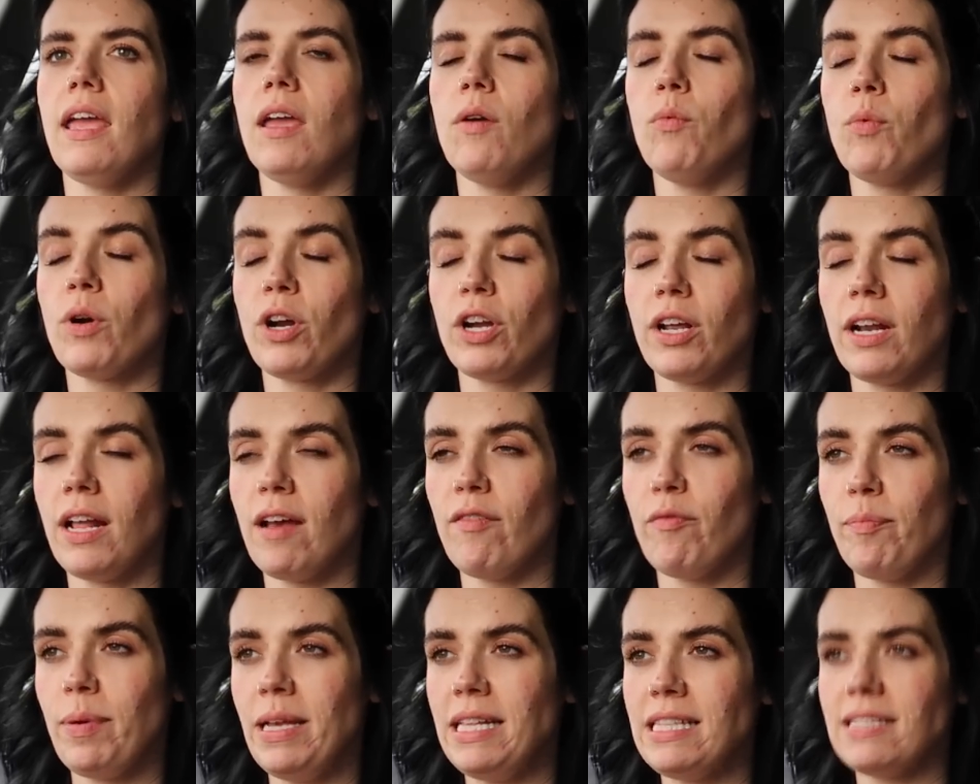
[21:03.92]
we're gonna
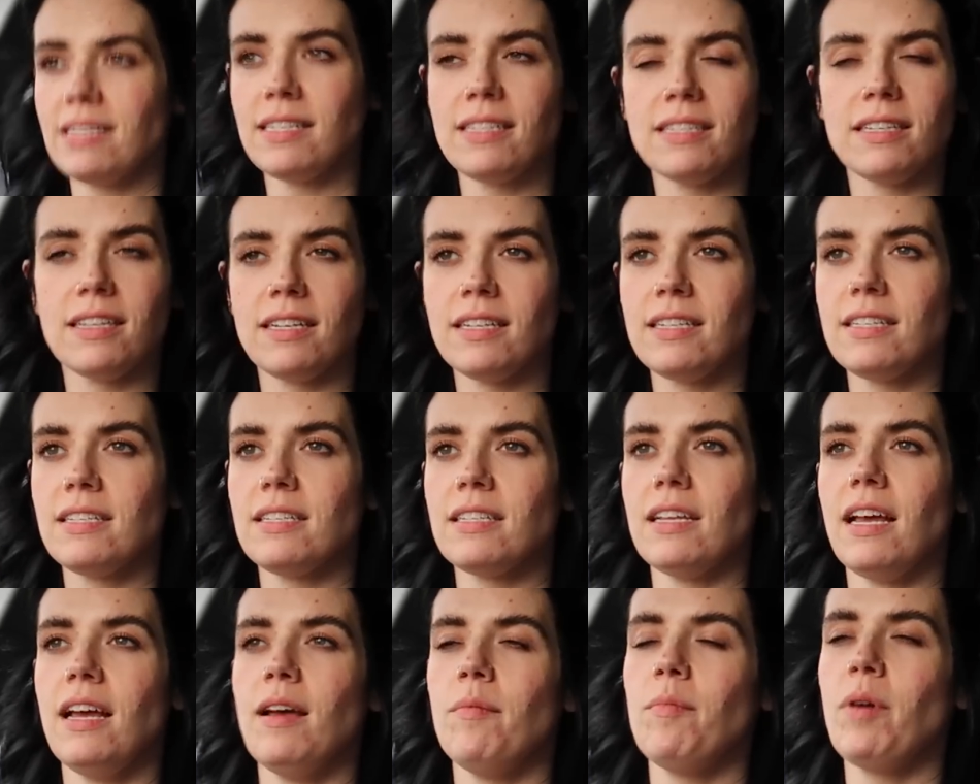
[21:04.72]
have pizza tonight.
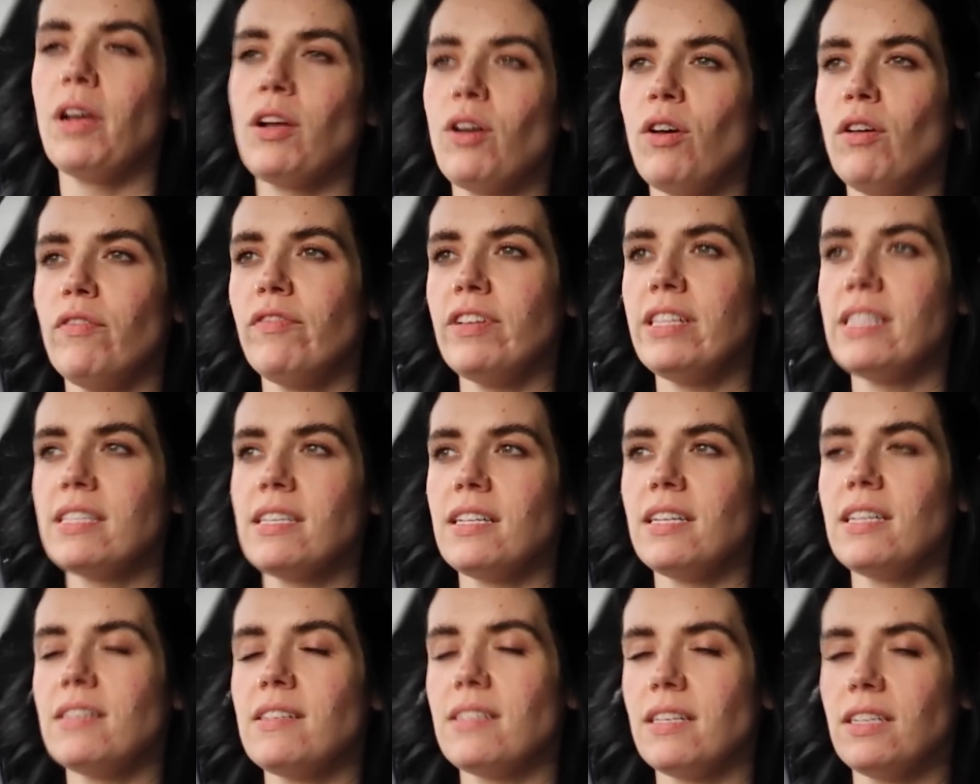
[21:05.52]
I called
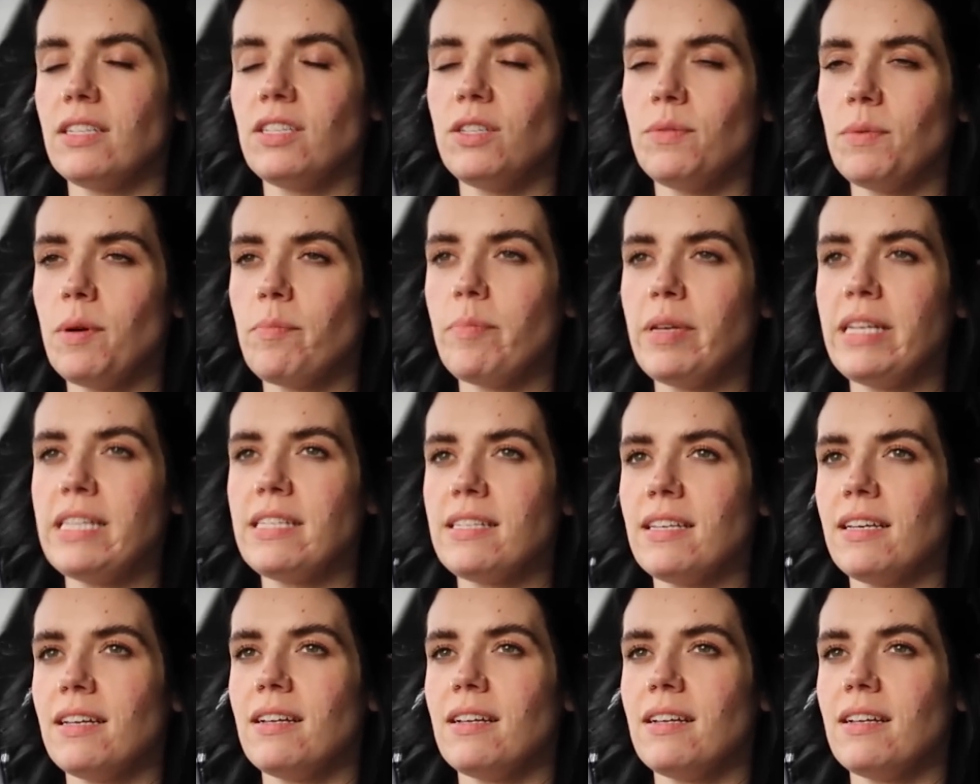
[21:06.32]
Vincent, he's like, do you want pizza?